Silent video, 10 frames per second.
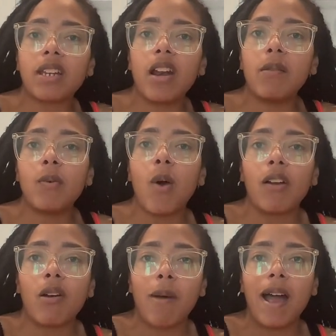scared to be
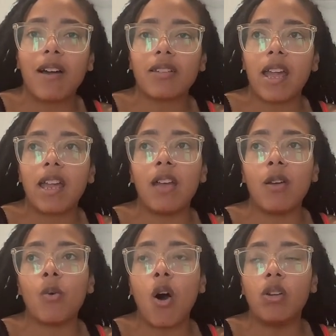walking around my house. Like
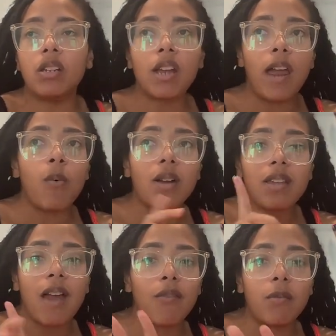it will only take
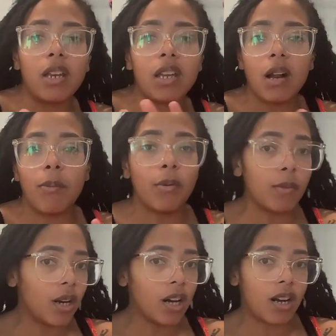one time for me to get up in
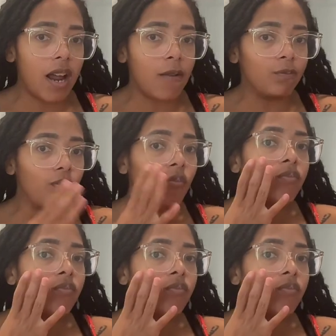the middle of the night